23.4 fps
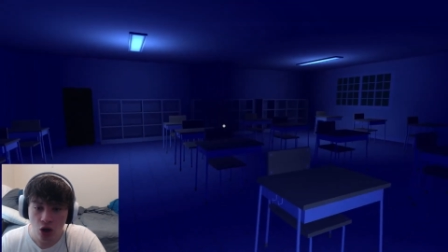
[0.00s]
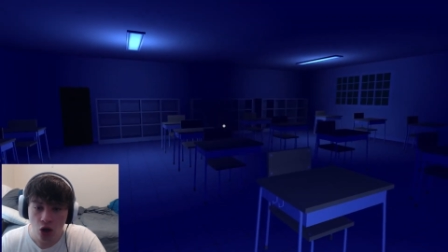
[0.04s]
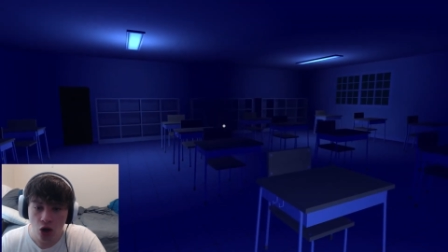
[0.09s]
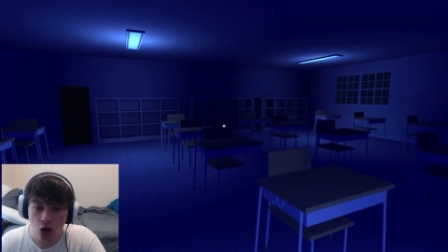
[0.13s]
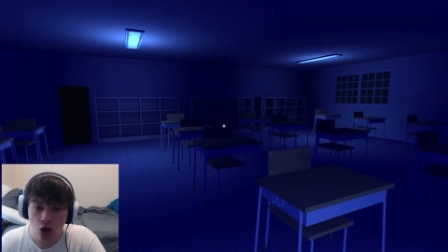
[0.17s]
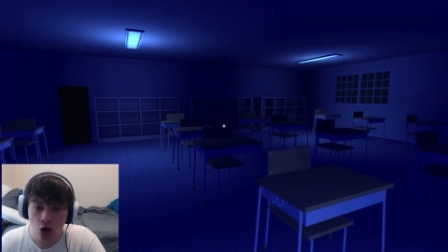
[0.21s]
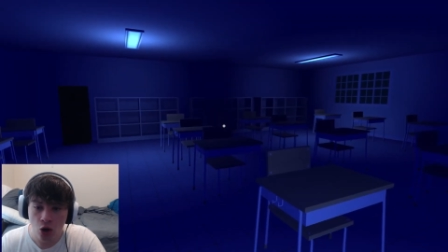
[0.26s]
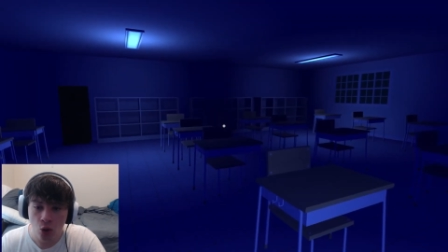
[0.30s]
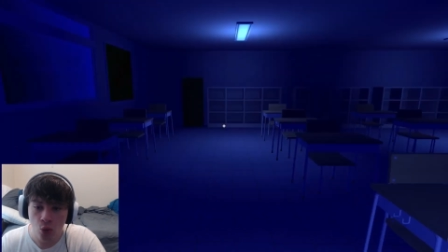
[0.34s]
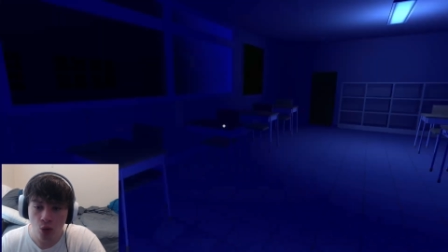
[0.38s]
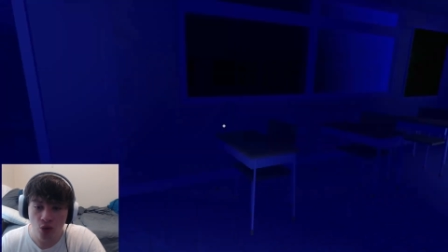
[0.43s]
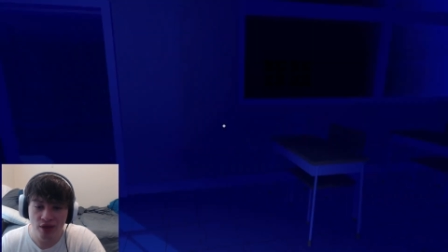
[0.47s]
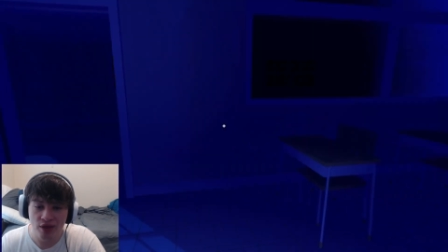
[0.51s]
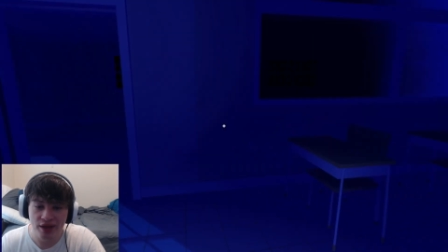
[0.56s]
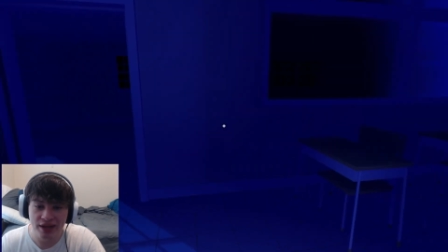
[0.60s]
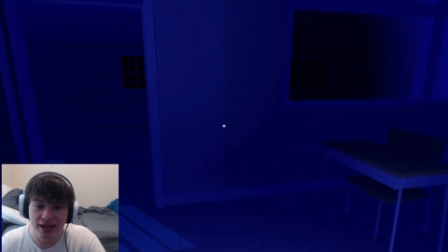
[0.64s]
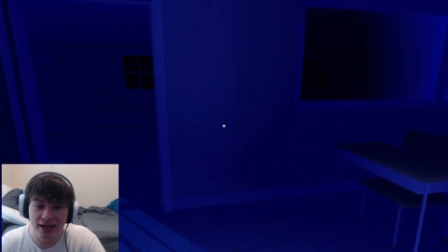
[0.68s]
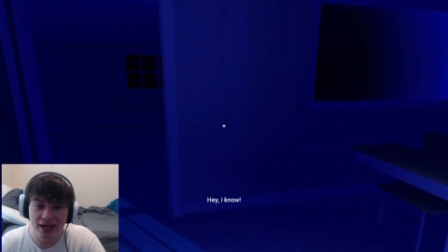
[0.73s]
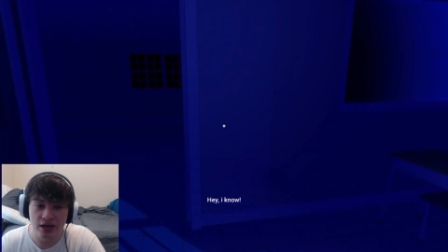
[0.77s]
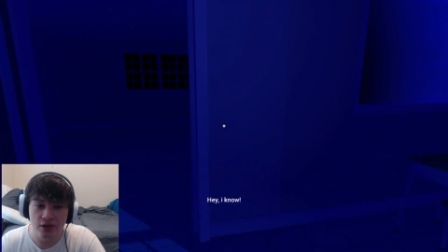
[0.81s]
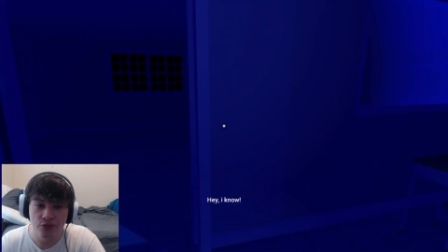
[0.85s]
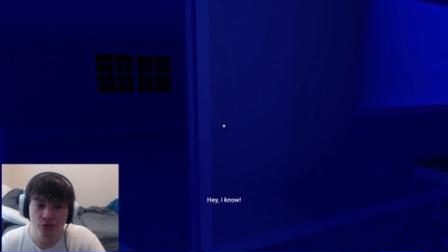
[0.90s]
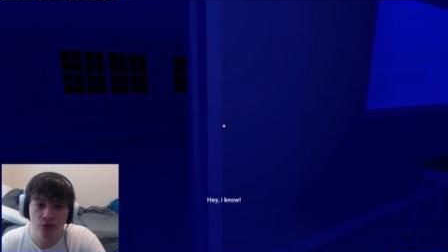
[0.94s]
Oh, are they
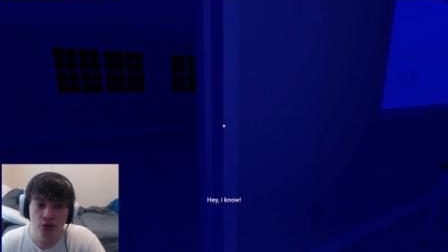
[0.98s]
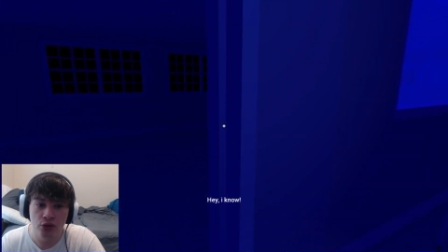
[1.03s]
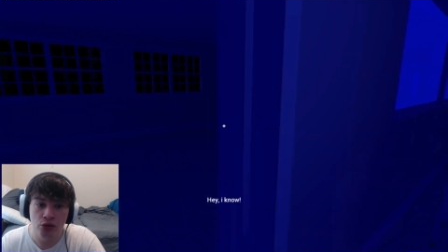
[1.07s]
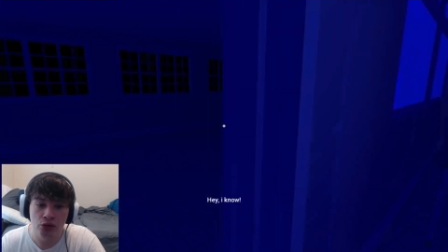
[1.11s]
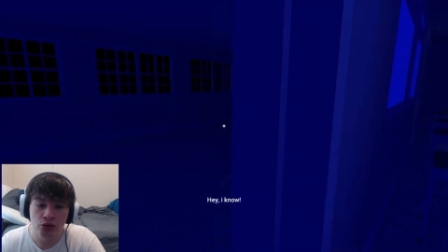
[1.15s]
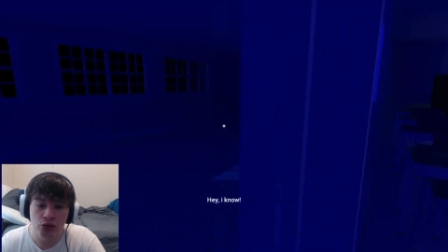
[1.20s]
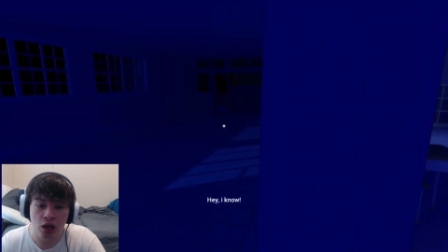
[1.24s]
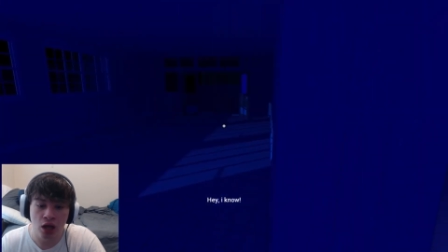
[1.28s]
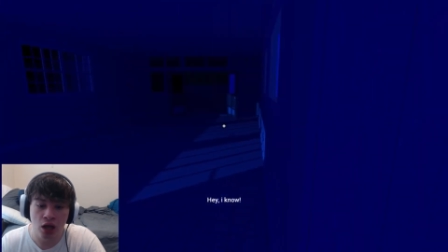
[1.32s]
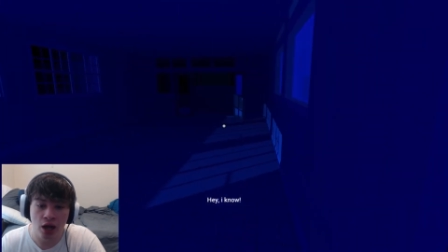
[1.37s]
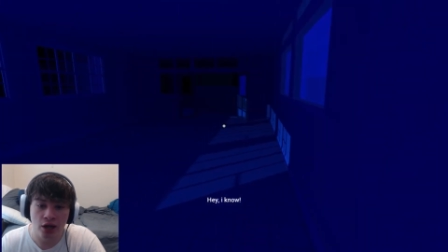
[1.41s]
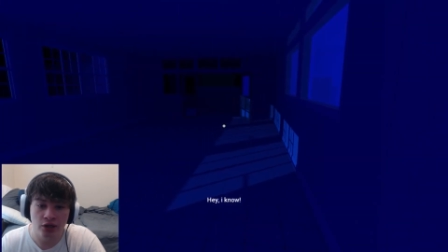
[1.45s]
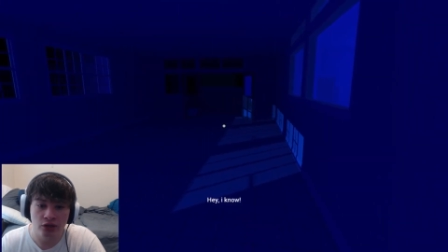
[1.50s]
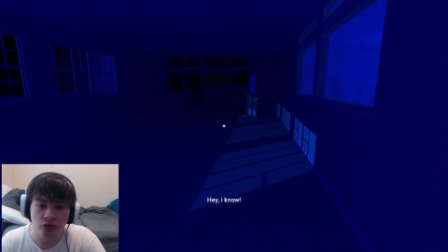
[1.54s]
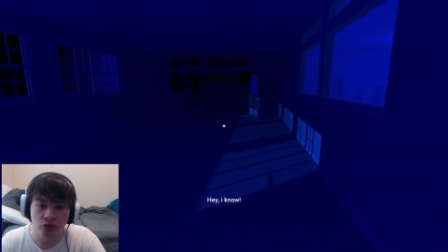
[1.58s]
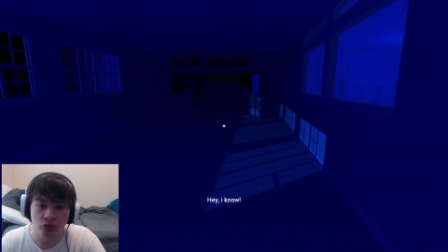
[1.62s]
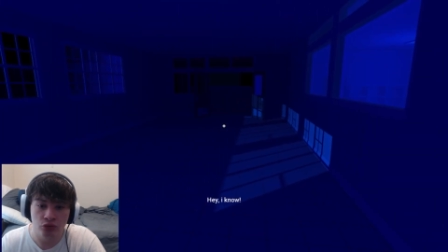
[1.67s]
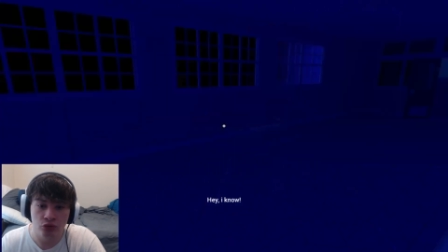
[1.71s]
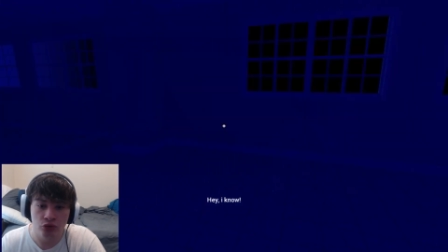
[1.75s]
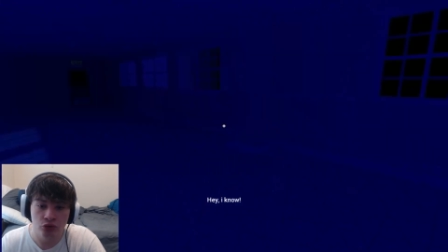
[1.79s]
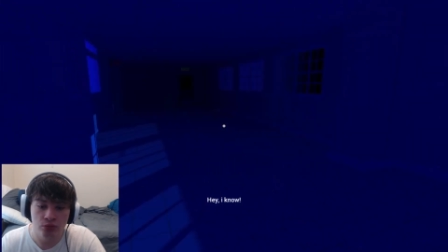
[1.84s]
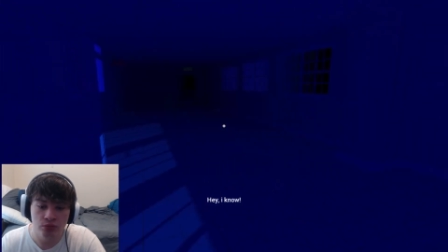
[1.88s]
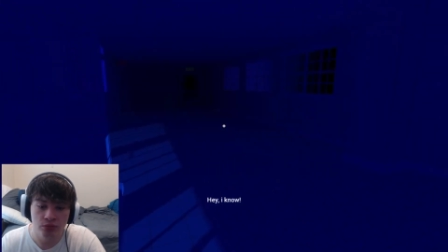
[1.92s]
in the locked
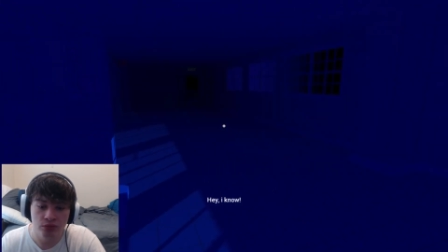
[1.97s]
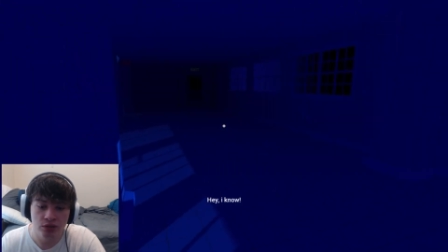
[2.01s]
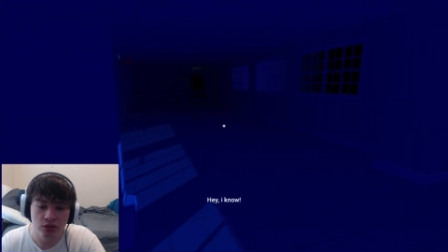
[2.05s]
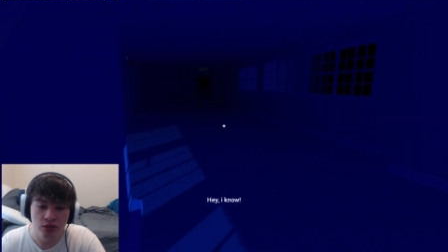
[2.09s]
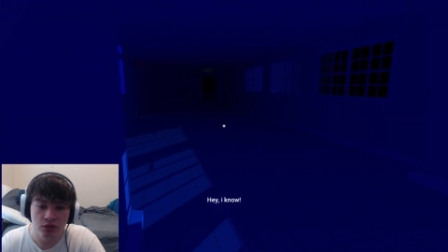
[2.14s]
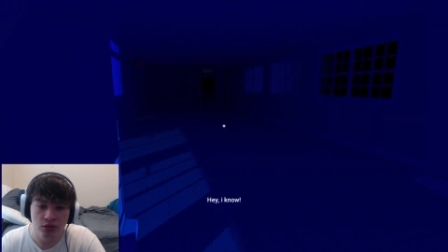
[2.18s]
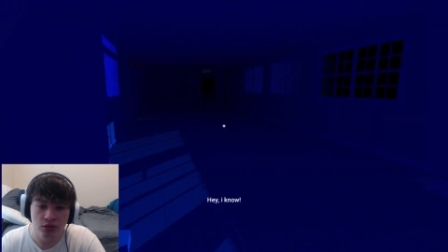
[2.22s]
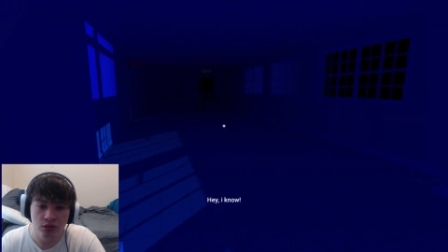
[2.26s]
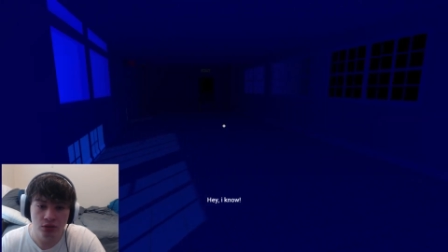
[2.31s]
rooms?